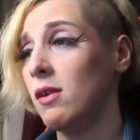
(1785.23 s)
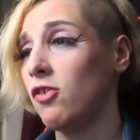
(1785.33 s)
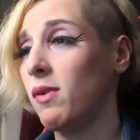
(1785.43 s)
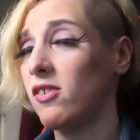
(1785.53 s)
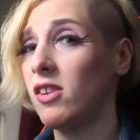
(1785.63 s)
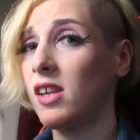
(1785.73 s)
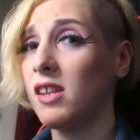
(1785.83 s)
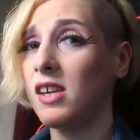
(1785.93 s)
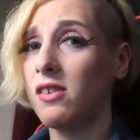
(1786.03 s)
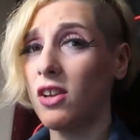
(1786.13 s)
Especially
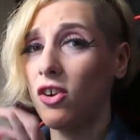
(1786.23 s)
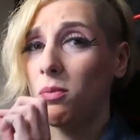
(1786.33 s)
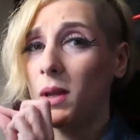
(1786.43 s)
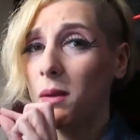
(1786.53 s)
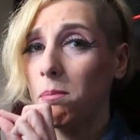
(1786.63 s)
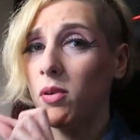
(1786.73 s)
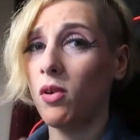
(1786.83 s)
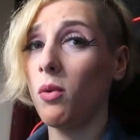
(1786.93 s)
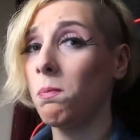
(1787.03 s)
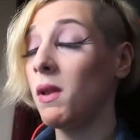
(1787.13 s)
these little, like,
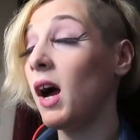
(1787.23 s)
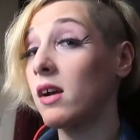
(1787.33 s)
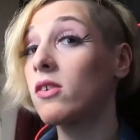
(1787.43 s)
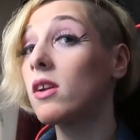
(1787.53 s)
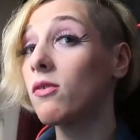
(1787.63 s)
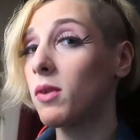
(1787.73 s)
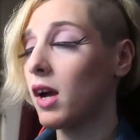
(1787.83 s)
pill laxatives.